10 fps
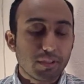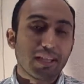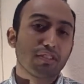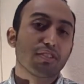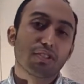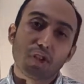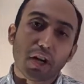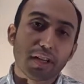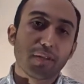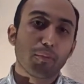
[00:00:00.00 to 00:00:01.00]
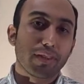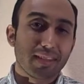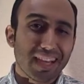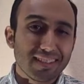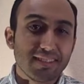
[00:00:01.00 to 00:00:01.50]
get started
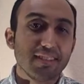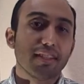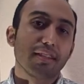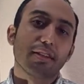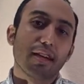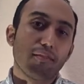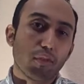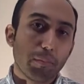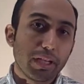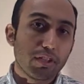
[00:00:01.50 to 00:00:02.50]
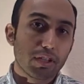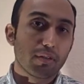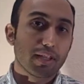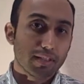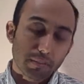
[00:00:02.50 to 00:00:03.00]
with the idea and the kind of formation
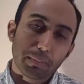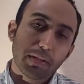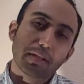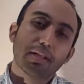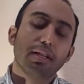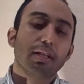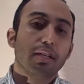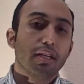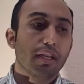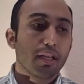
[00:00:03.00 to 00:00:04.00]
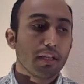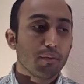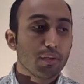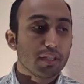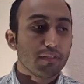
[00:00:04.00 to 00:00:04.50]
around this book,
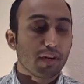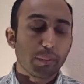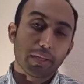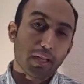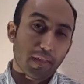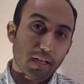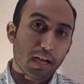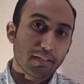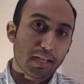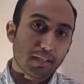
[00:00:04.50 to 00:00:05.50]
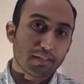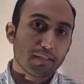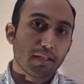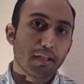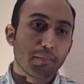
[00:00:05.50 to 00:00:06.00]
and really developing a lot of the
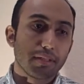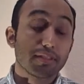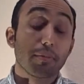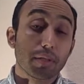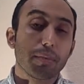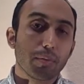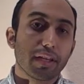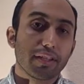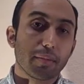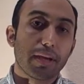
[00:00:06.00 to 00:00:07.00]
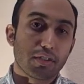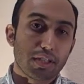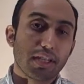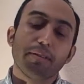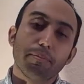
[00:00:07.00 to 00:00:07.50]
context and some of the people that ended up
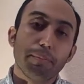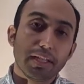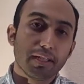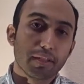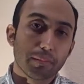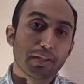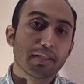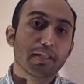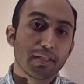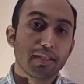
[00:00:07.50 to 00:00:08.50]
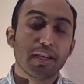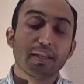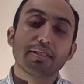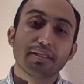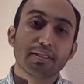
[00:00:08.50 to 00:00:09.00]
actually being in the book in the
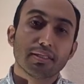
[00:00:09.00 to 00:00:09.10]
end.